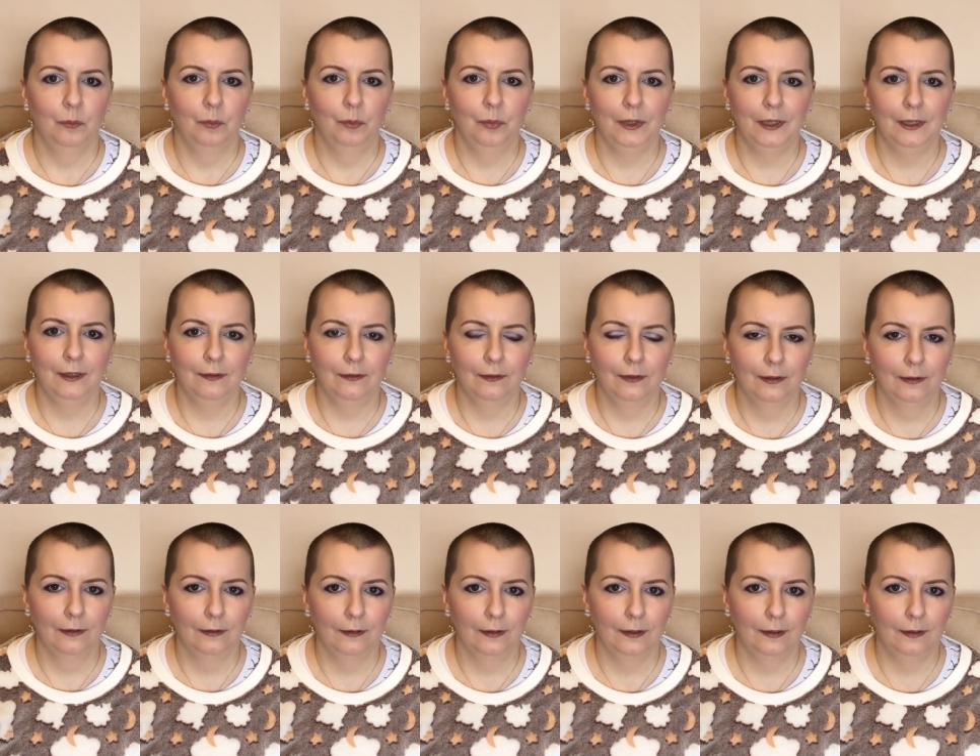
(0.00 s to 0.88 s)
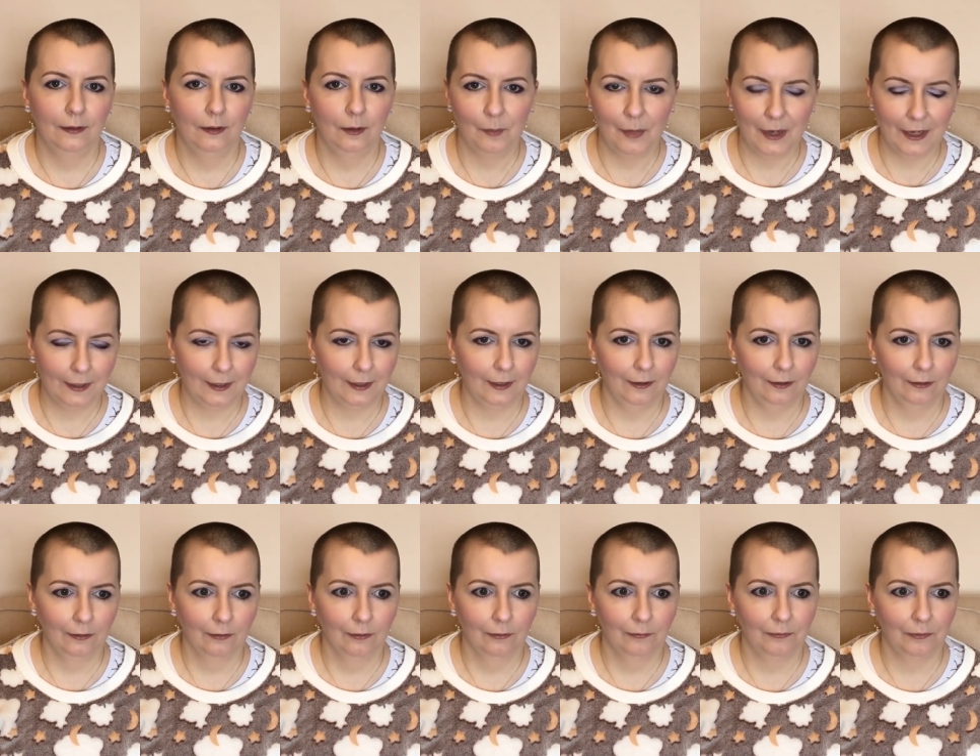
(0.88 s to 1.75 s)
been in the
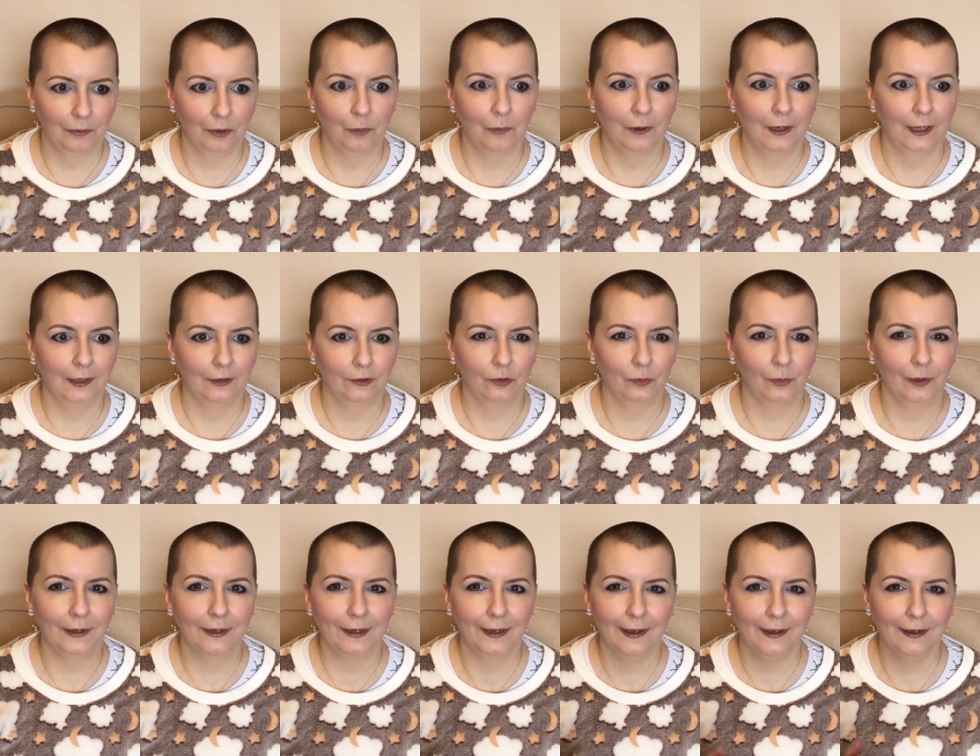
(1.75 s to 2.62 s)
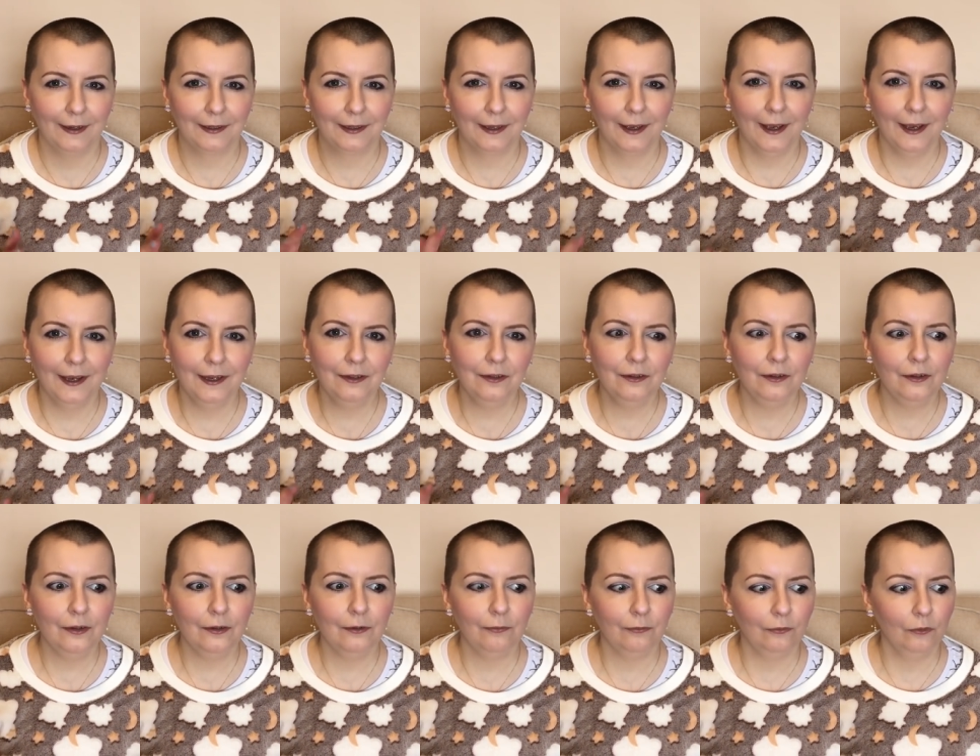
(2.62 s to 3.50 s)
making for a while, so I
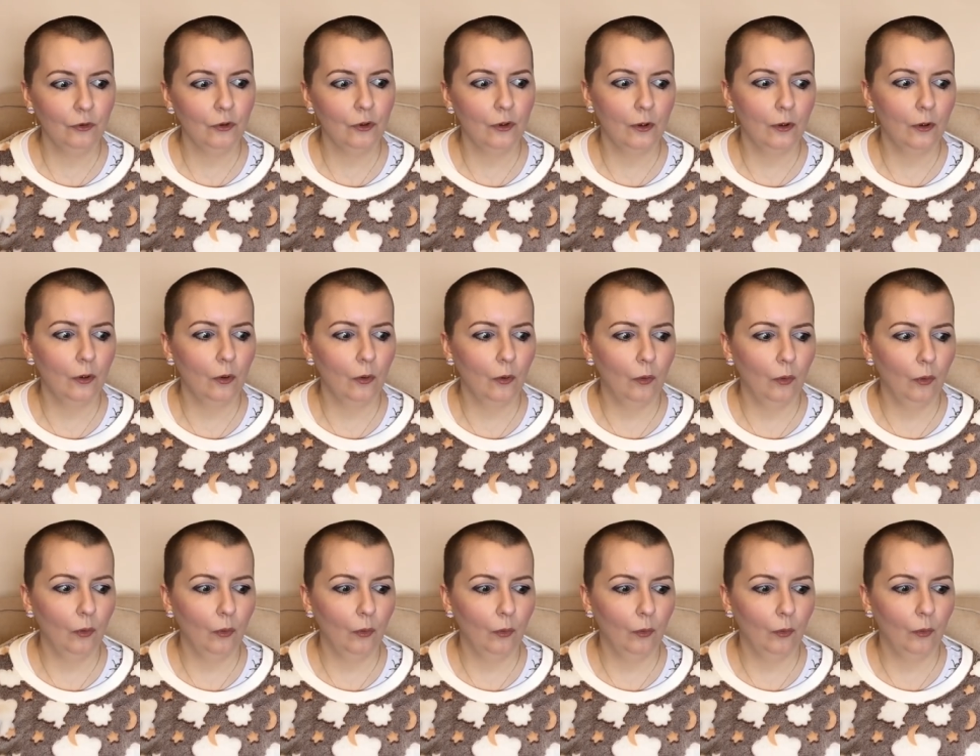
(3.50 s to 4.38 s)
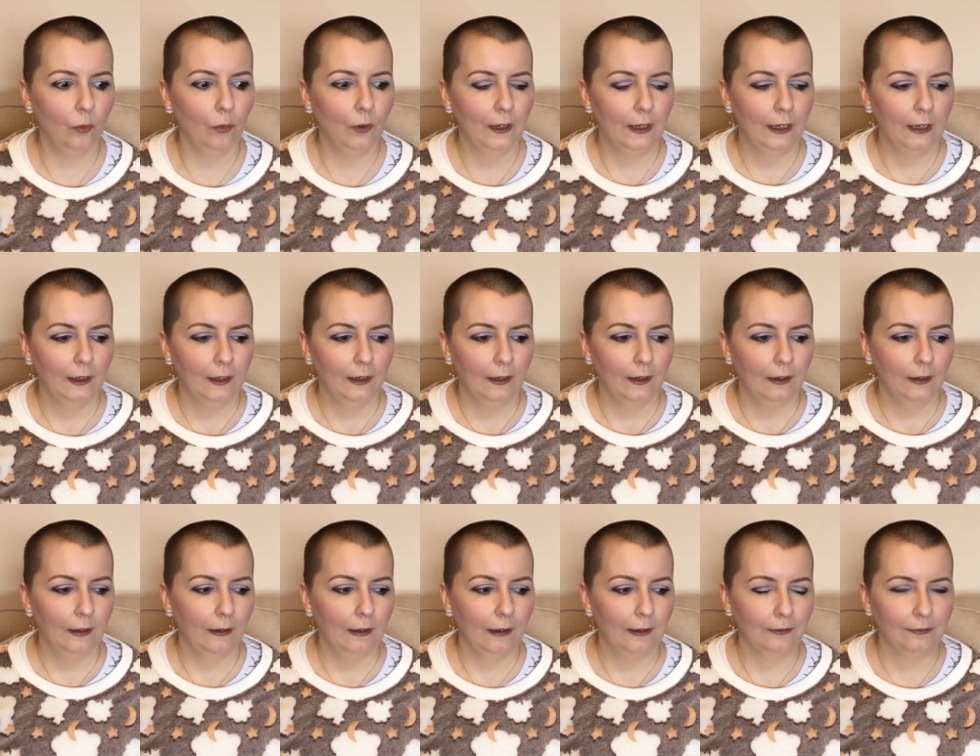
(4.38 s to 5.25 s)
kind of know.
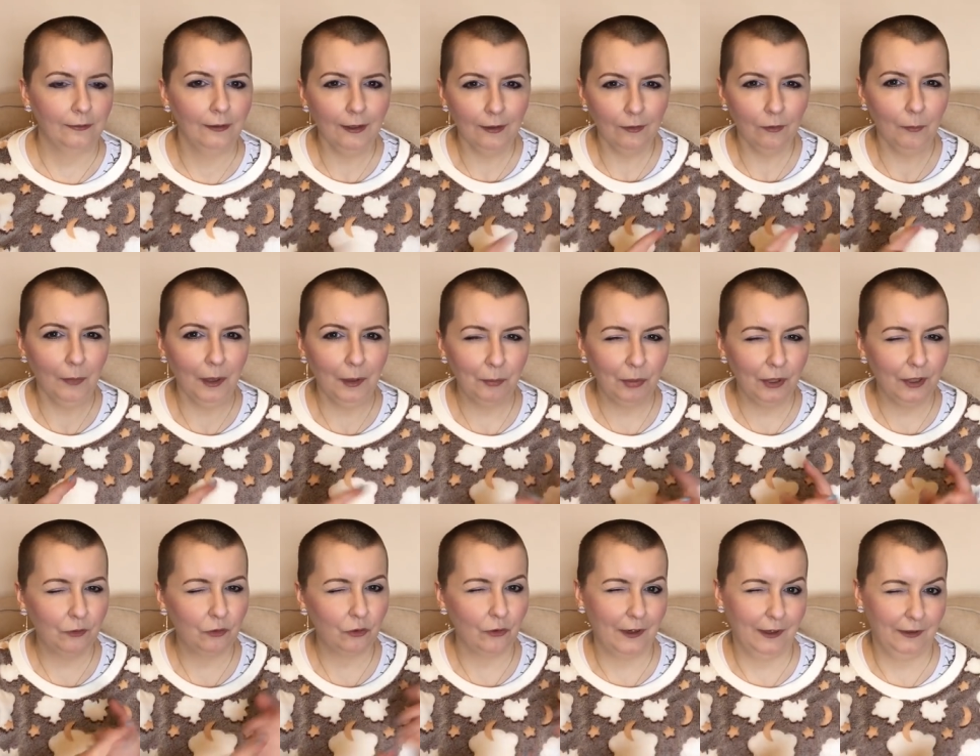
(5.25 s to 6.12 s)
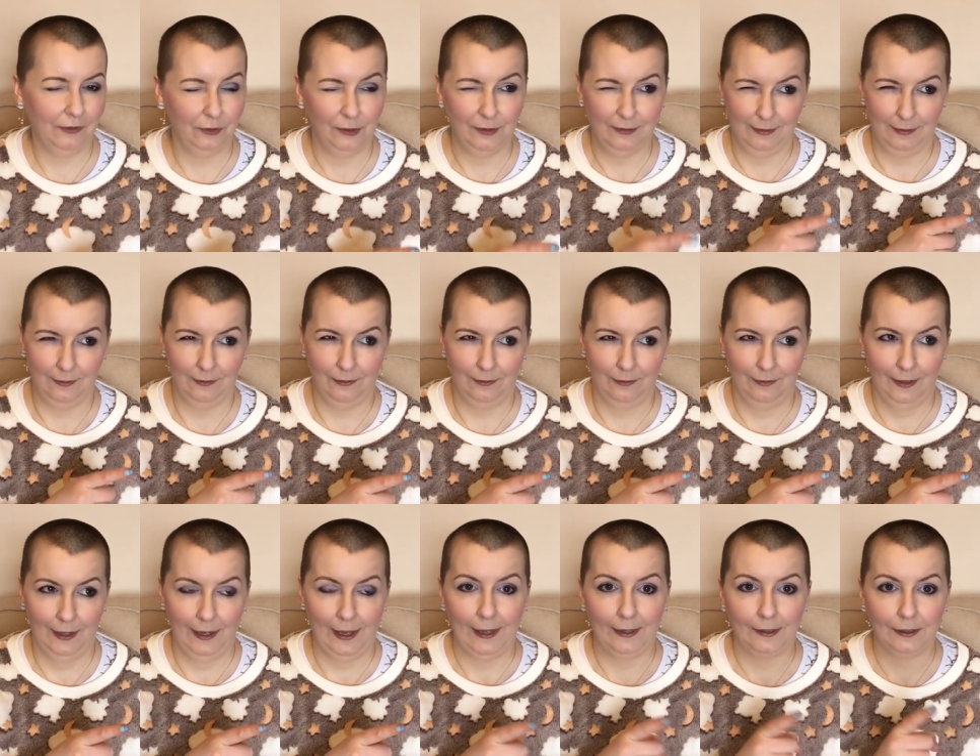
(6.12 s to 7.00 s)
I think there might be a dress in here,
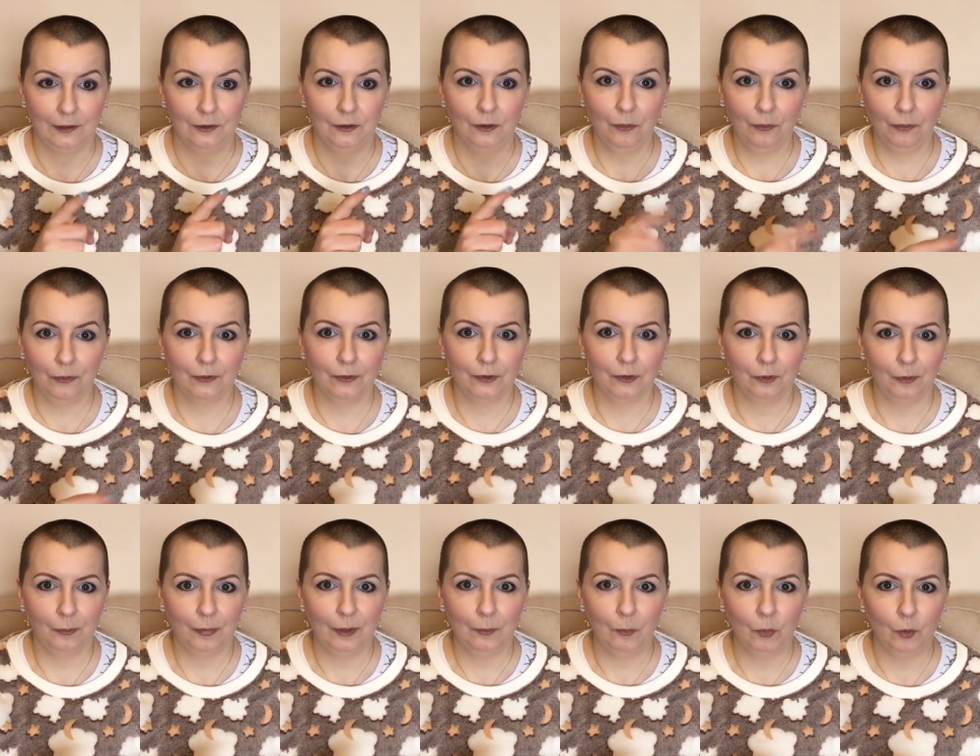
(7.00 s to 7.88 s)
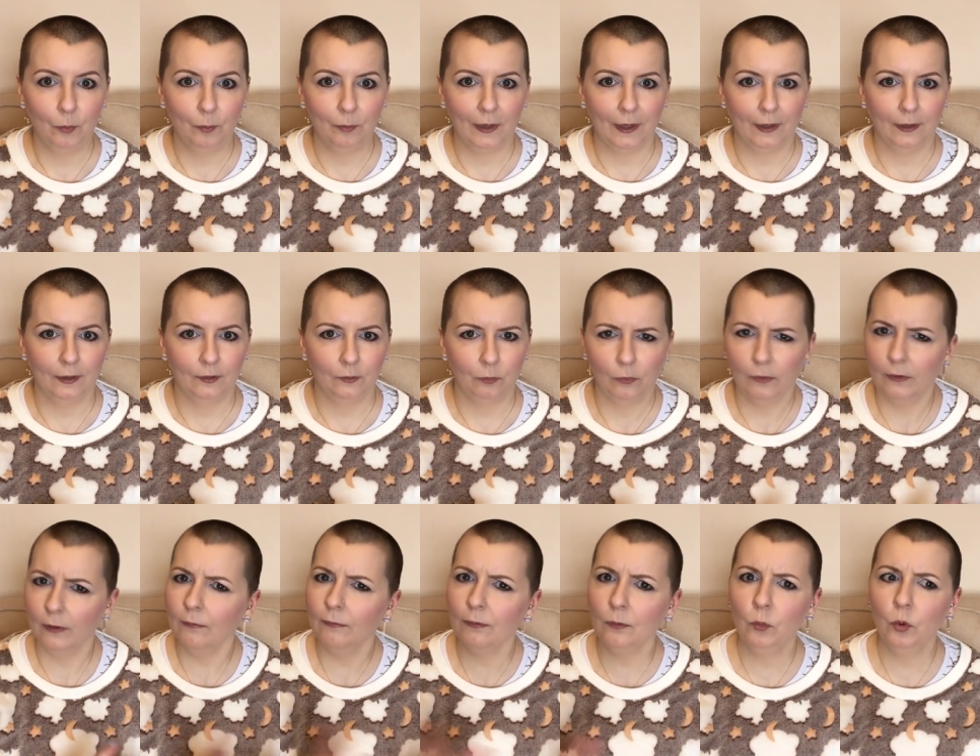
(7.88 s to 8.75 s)
and I know there are going to be moon pies,
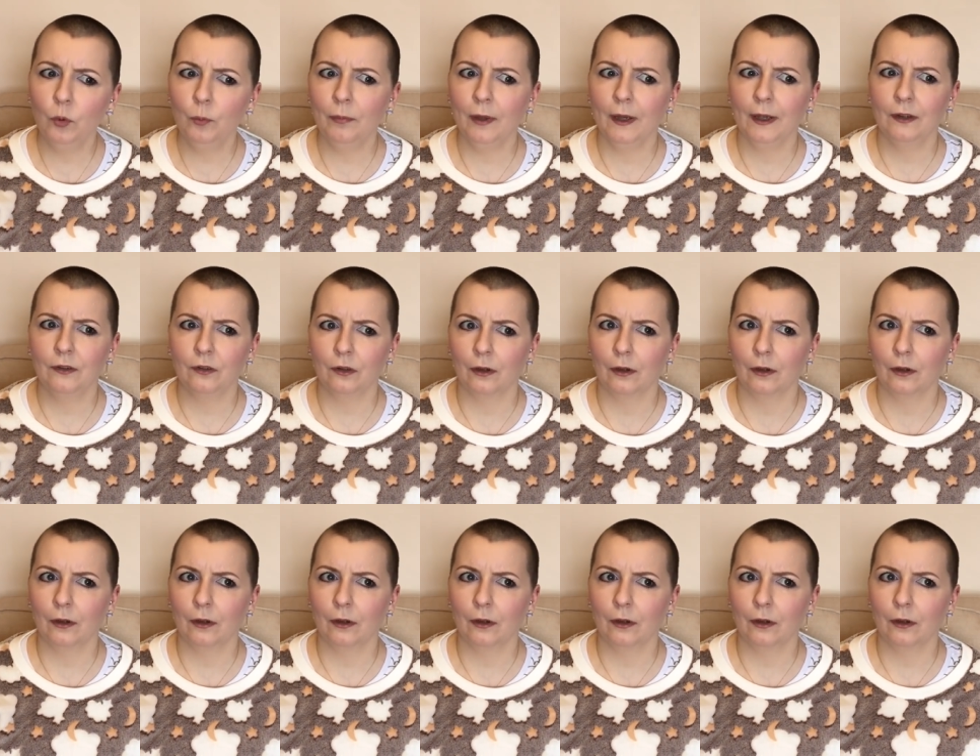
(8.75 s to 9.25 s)
whatever moon pies